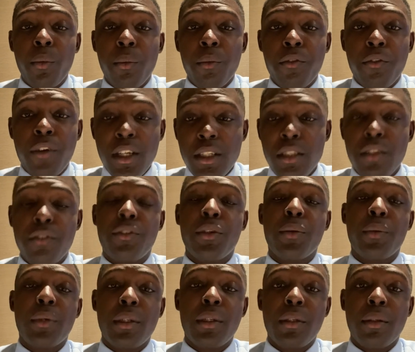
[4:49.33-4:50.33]
fossil
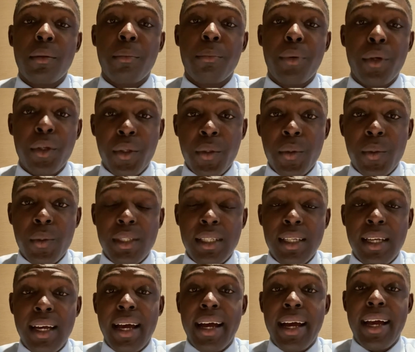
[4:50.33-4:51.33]
fuel produce
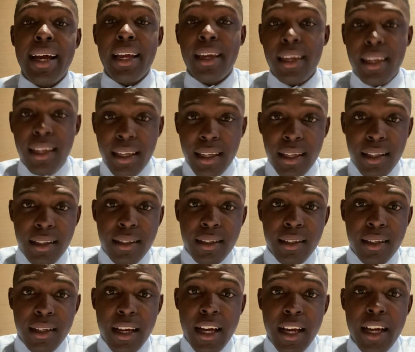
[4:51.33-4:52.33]
high heat,
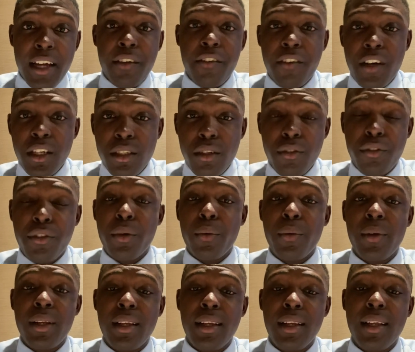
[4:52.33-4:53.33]
and fossil
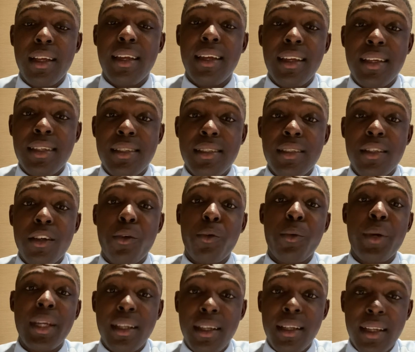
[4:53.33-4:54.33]
fuel is
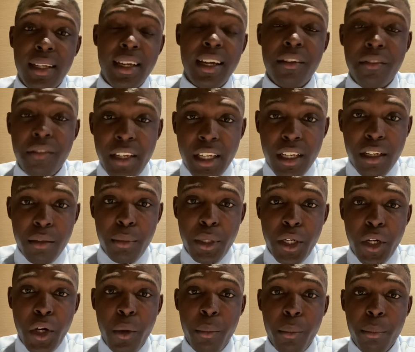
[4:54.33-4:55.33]
readily available
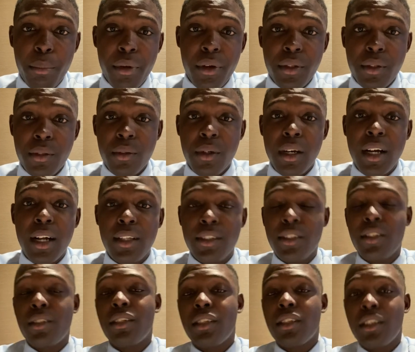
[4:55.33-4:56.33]
compared to
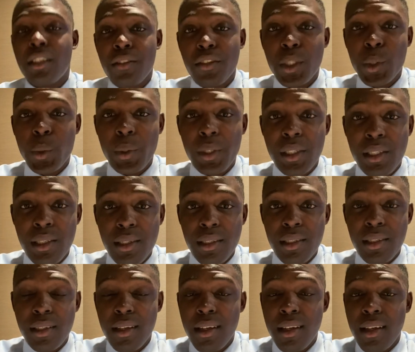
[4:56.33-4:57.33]
alternative
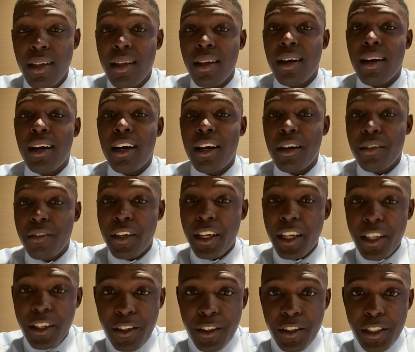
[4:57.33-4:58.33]
sources of
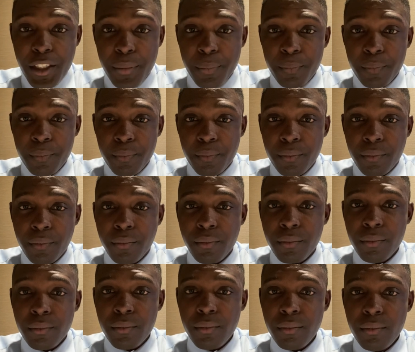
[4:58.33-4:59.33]
energy.
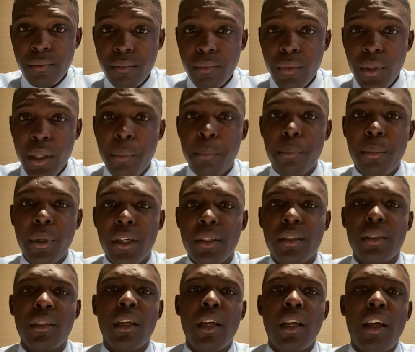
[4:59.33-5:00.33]

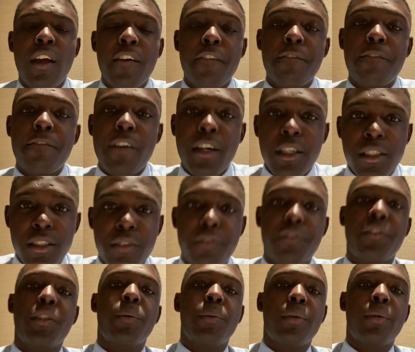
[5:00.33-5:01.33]
But Fossil
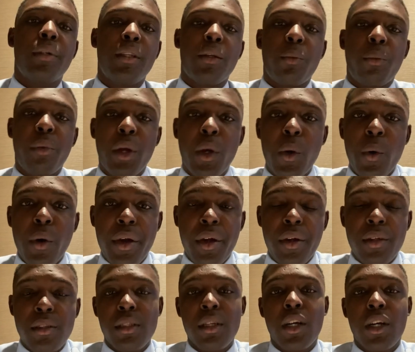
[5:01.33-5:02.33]
fuel
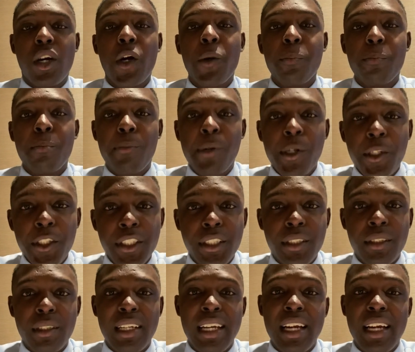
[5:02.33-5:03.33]
requires the
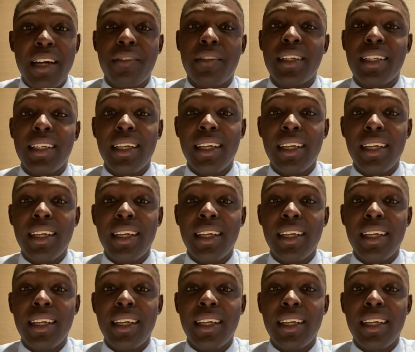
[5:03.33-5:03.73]
combustion of an